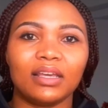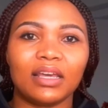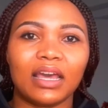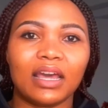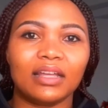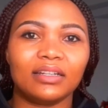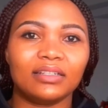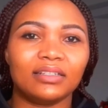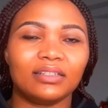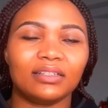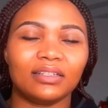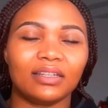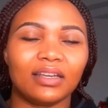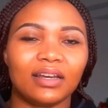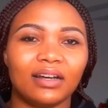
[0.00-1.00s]
and
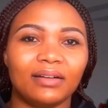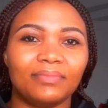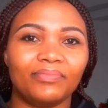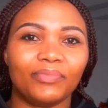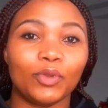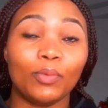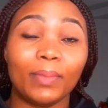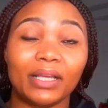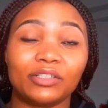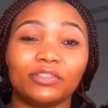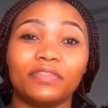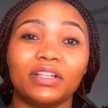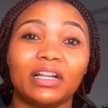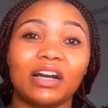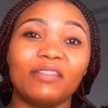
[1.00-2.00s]
yeah, who makes you
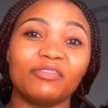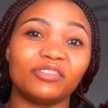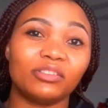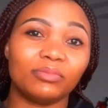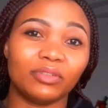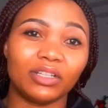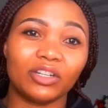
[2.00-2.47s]
feel comfortable